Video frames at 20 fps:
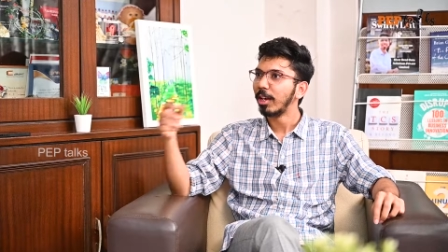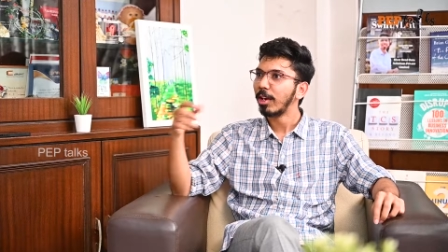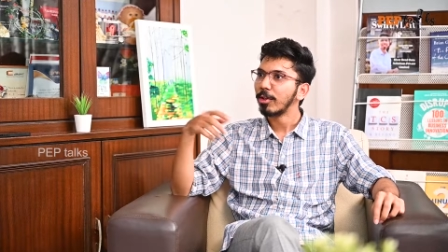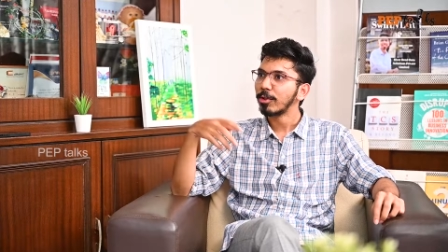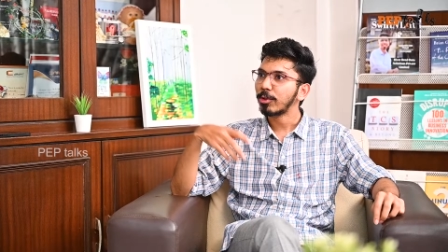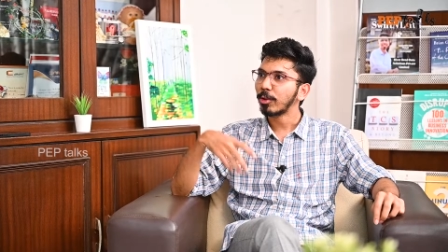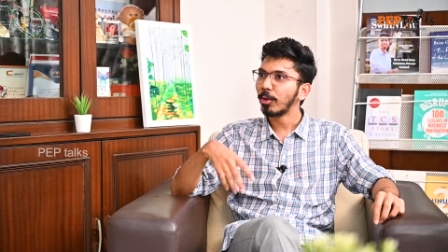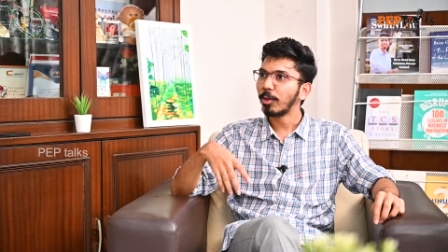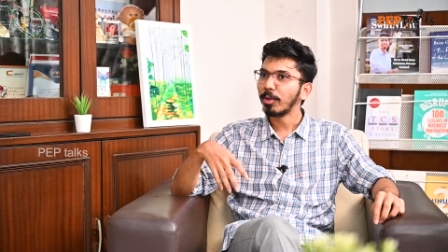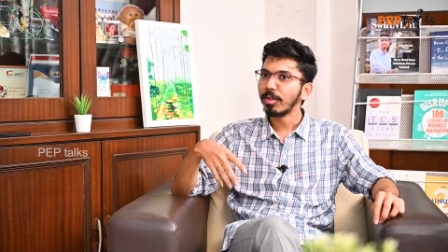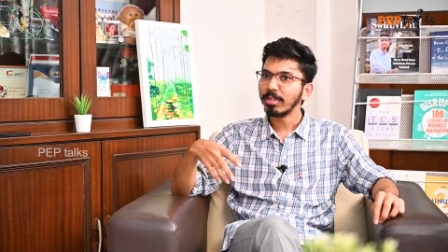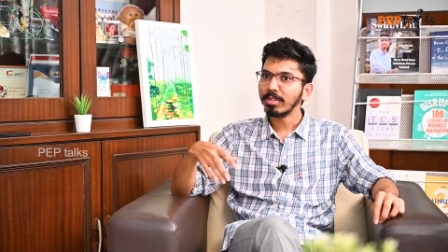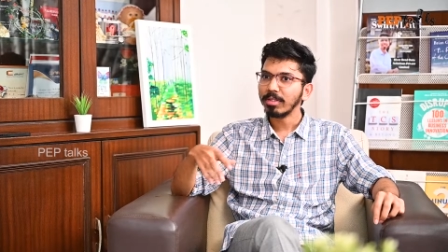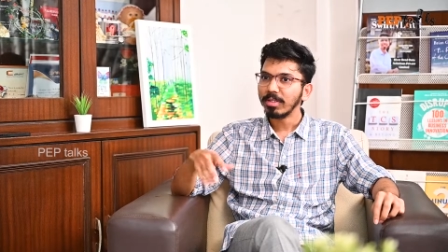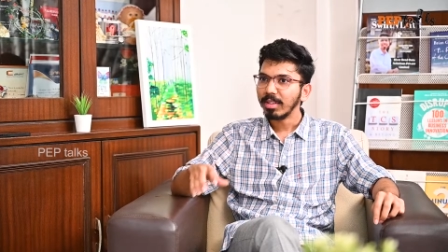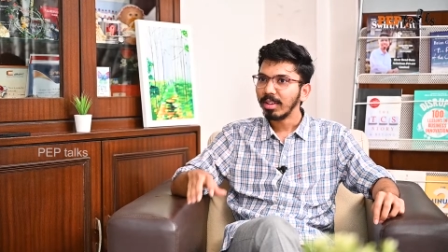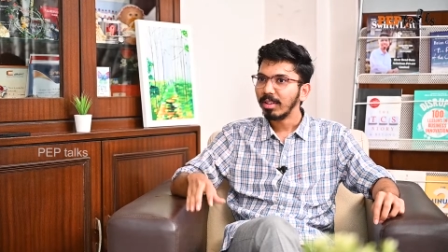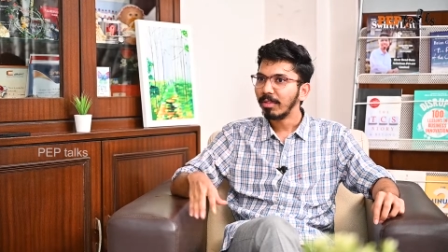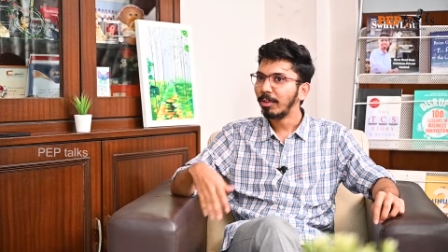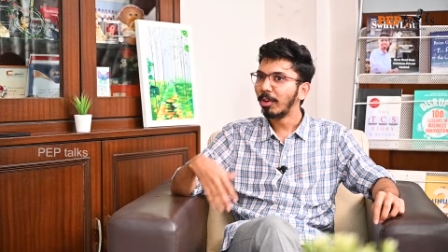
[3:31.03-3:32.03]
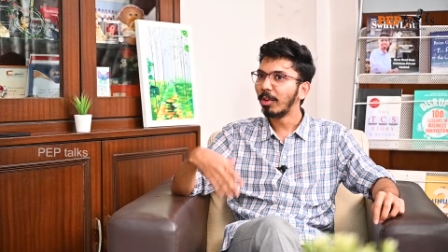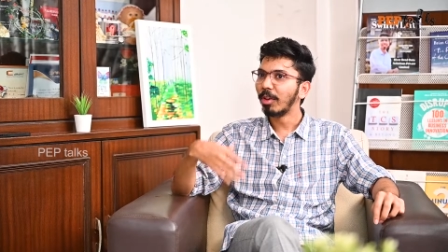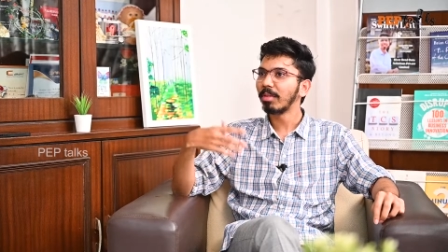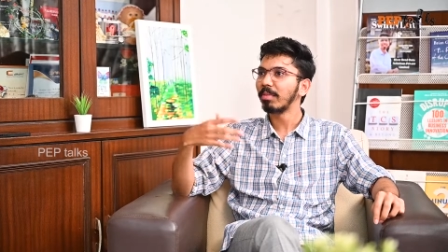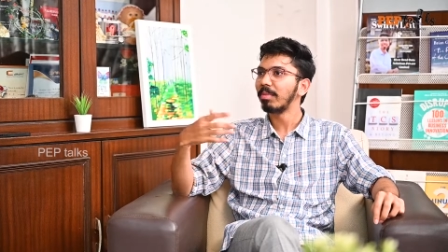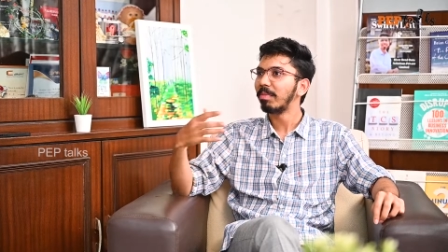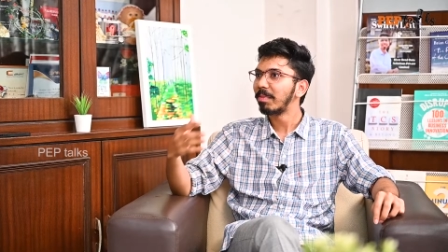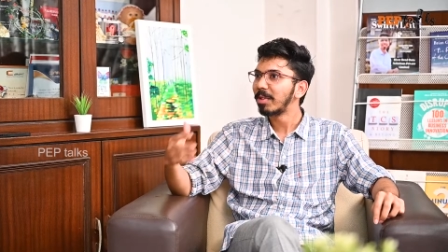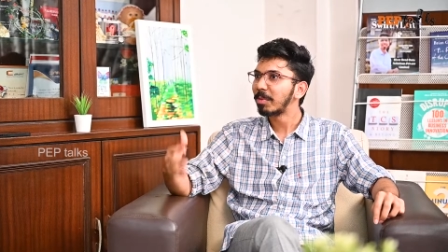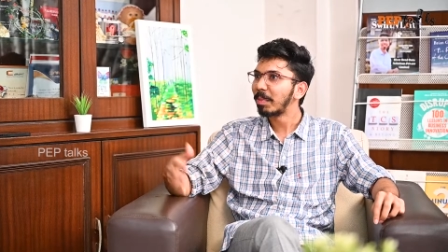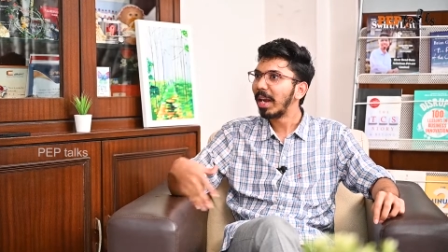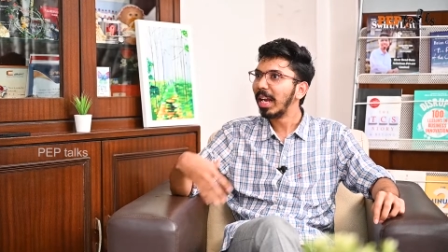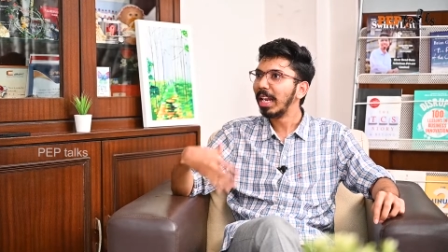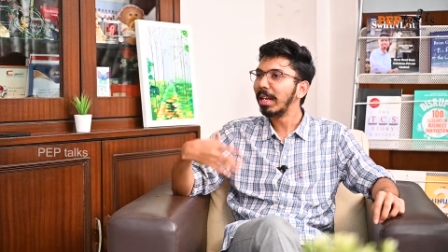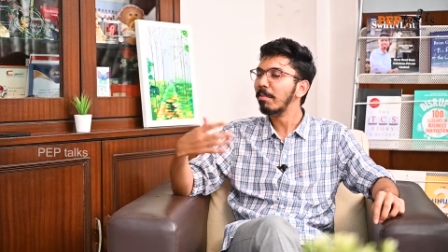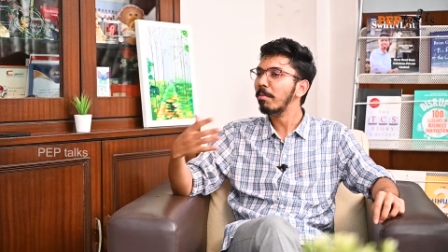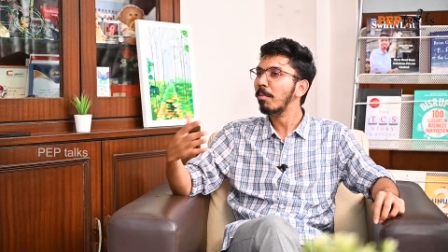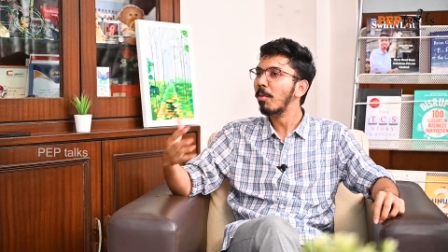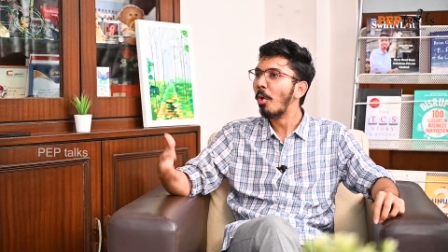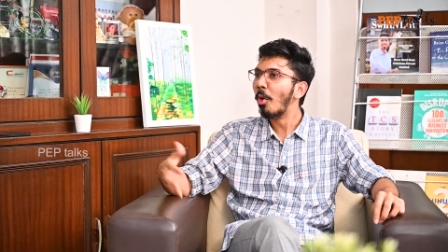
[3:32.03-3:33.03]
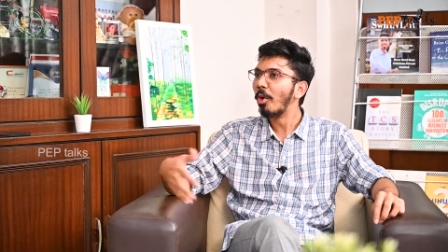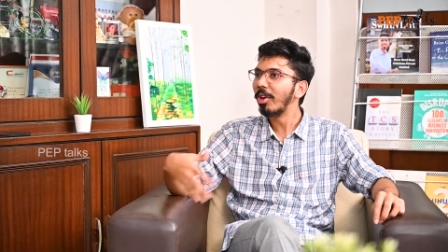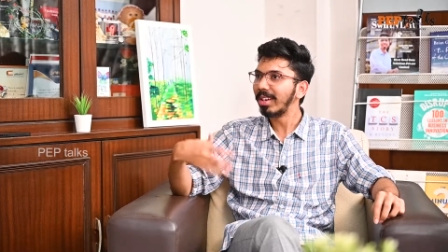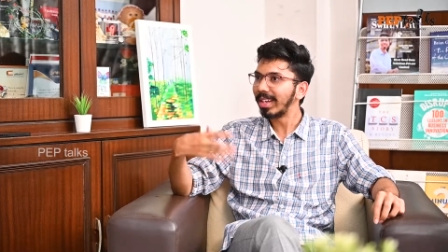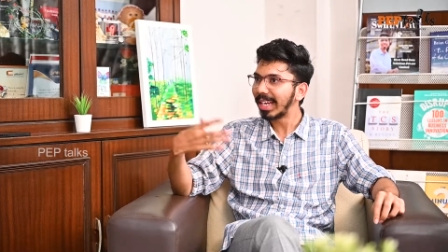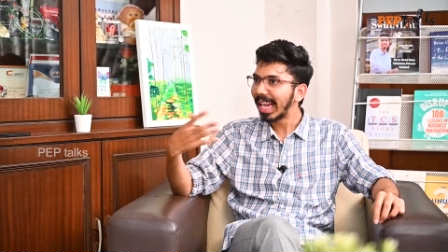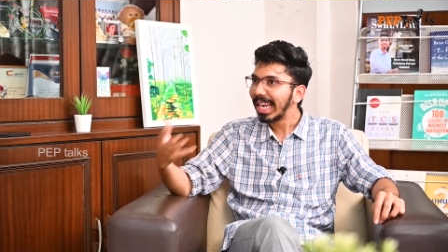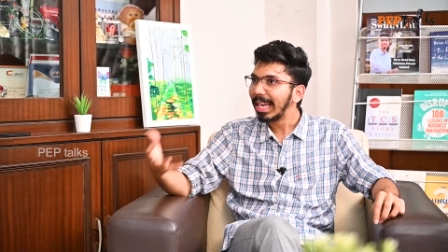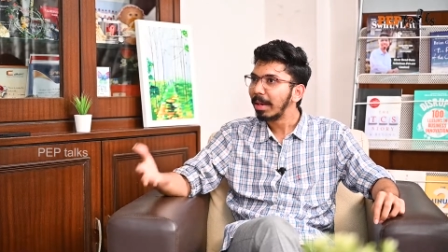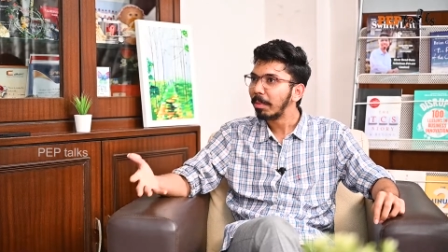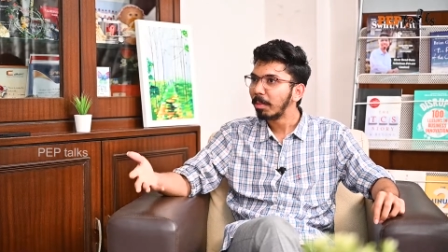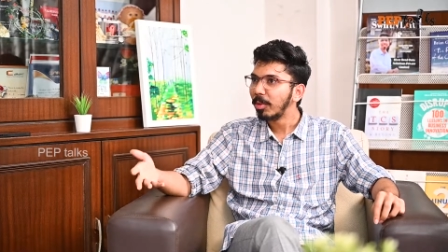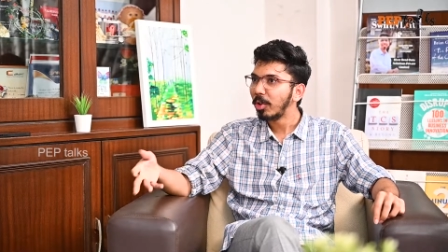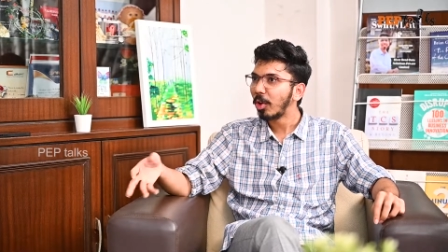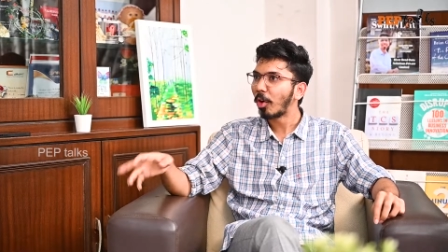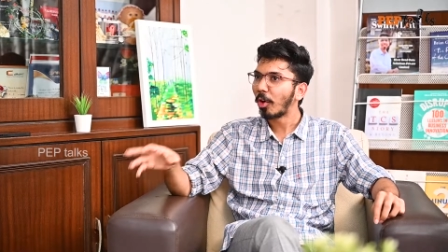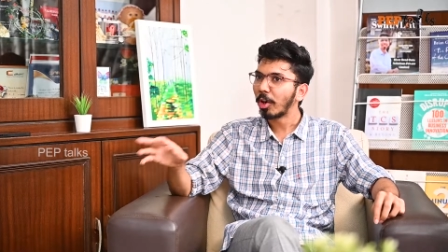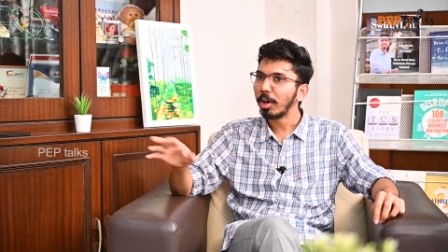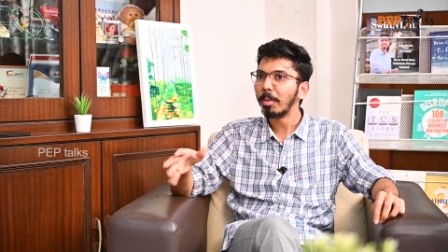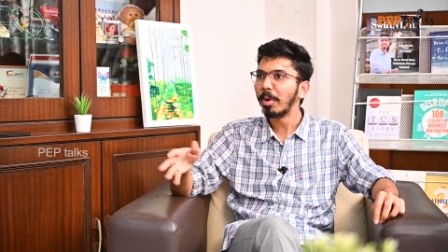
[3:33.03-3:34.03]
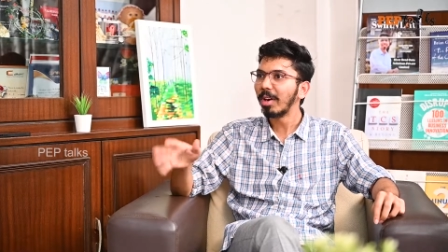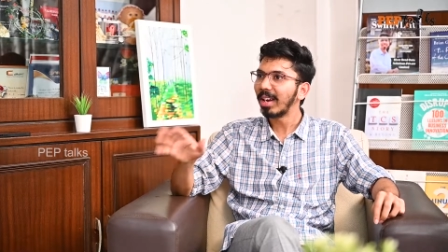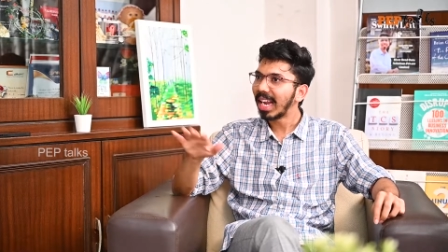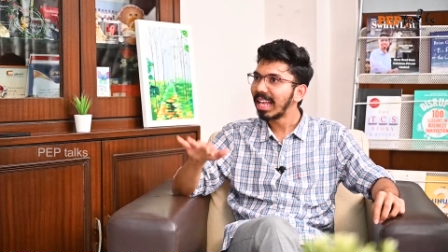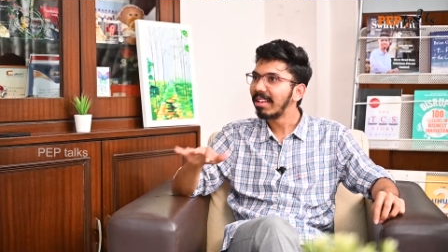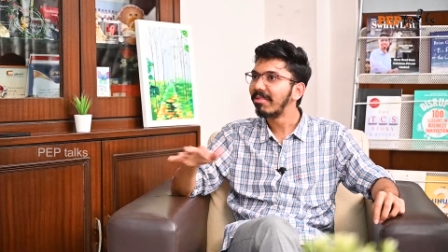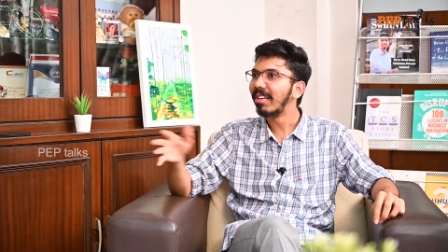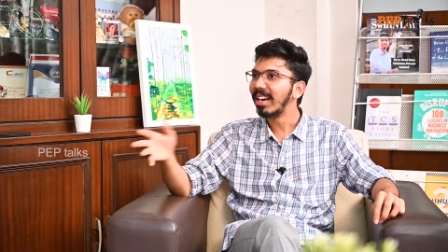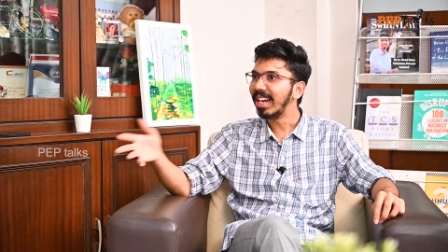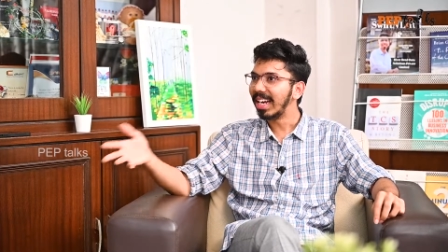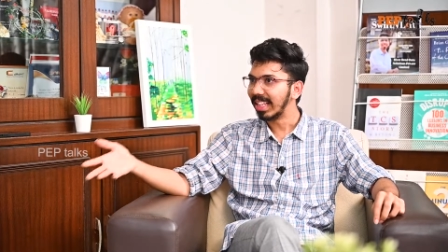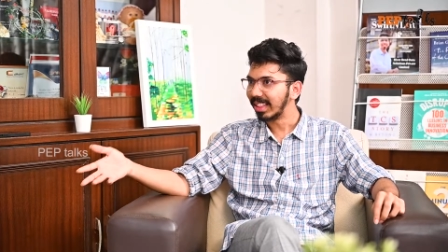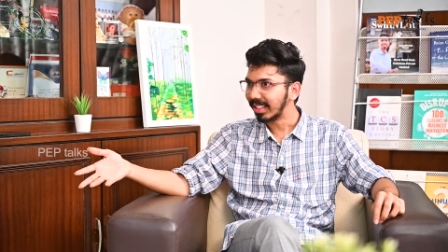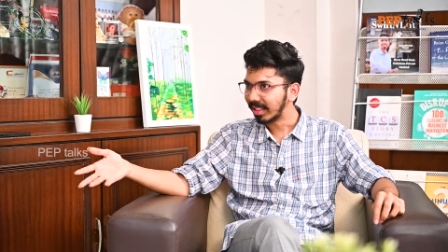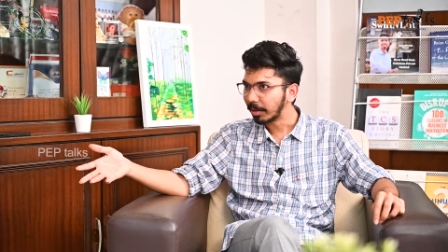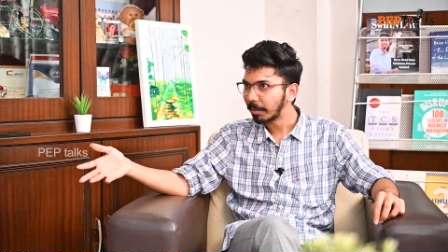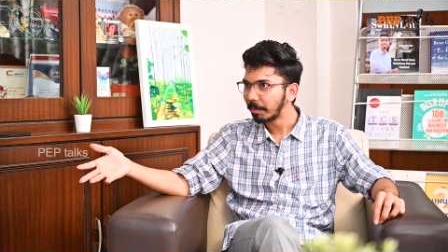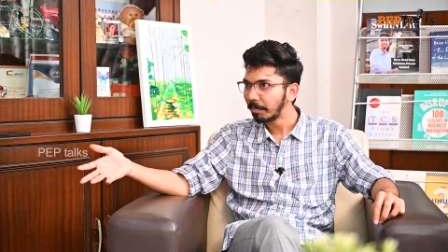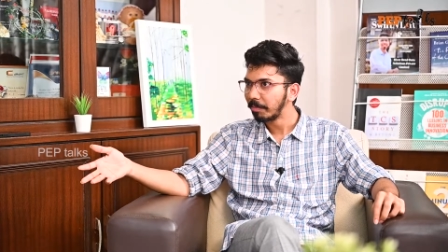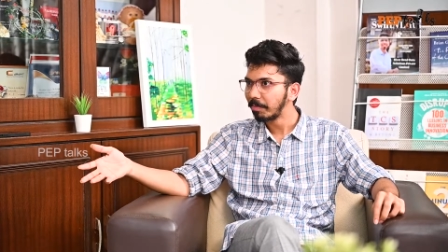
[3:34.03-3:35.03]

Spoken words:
So if you're spending more time, you're talking about life and death.